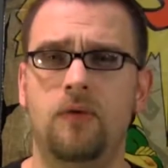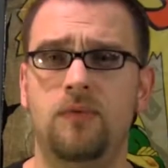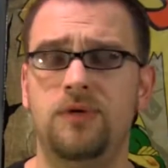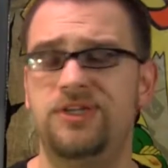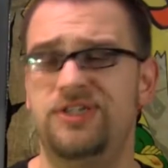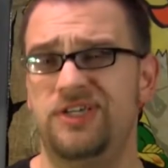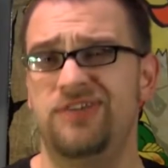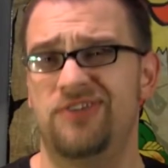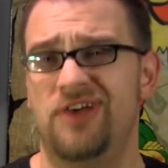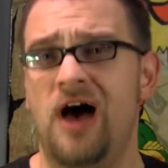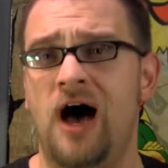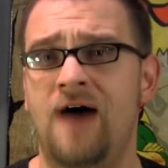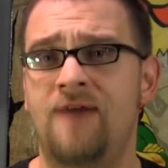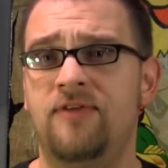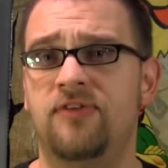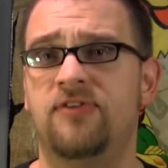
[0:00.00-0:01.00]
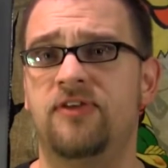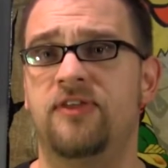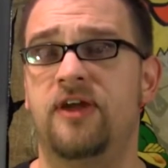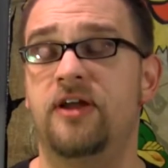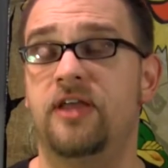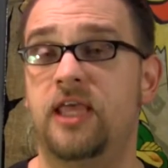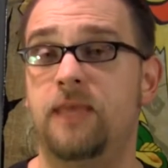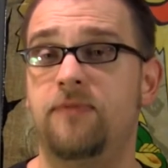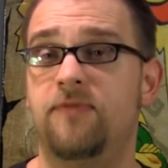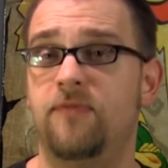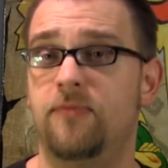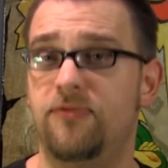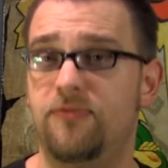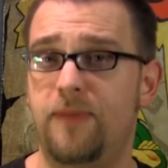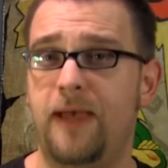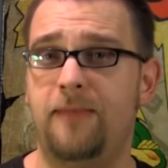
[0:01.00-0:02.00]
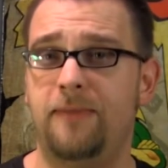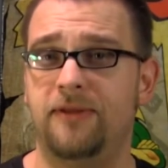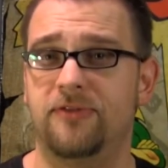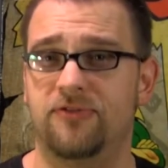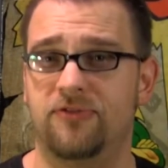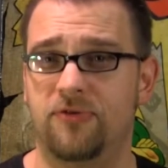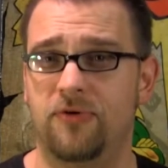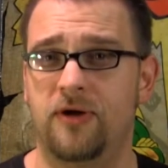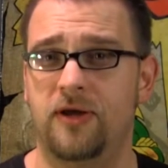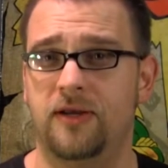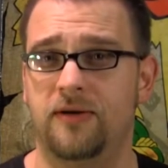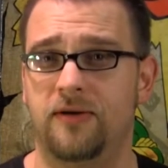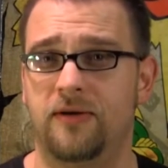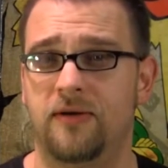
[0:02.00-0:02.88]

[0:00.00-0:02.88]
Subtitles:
which is obviously there to keep you from spamming the screen.